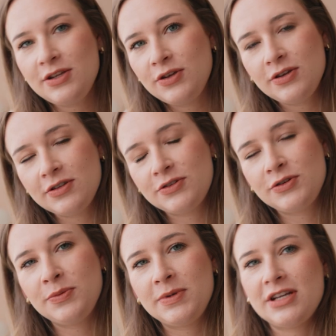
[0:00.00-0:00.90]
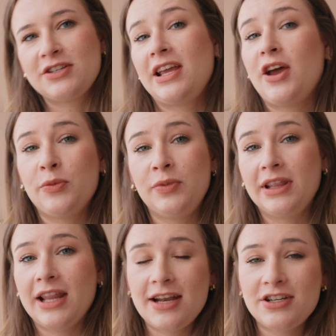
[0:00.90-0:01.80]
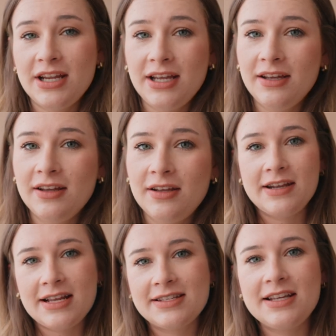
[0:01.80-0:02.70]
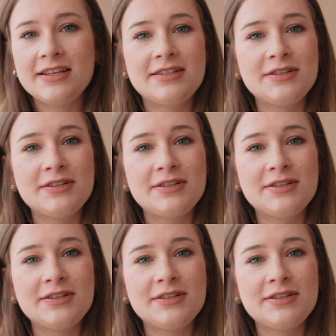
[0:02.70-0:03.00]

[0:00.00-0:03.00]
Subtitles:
are used to potentially help with latching. The next thing is